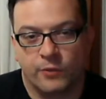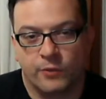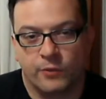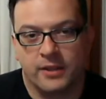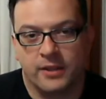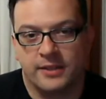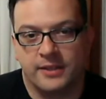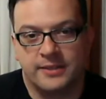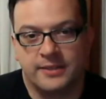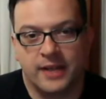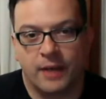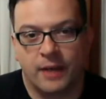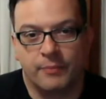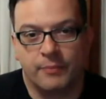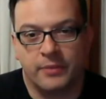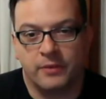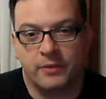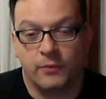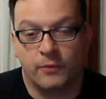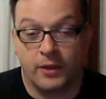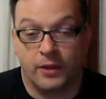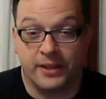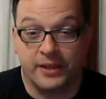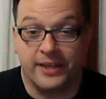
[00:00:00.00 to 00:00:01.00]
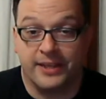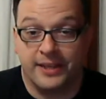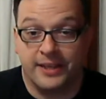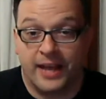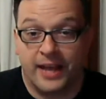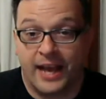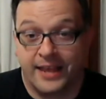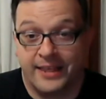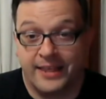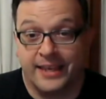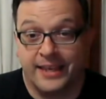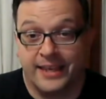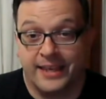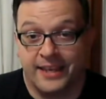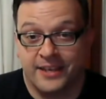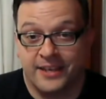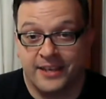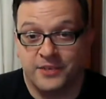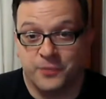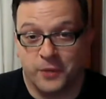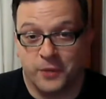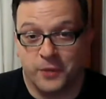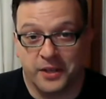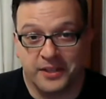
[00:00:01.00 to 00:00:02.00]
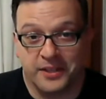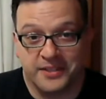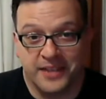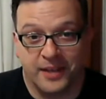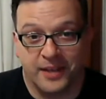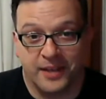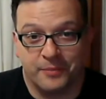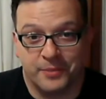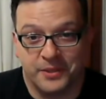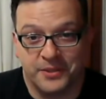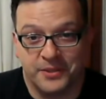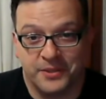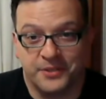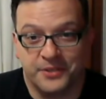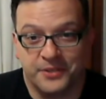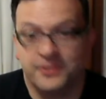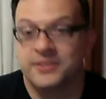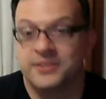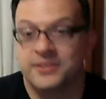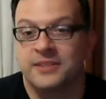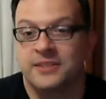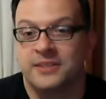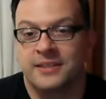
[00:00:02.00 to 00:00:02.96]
of the top. Well, I think he is one of the top builders,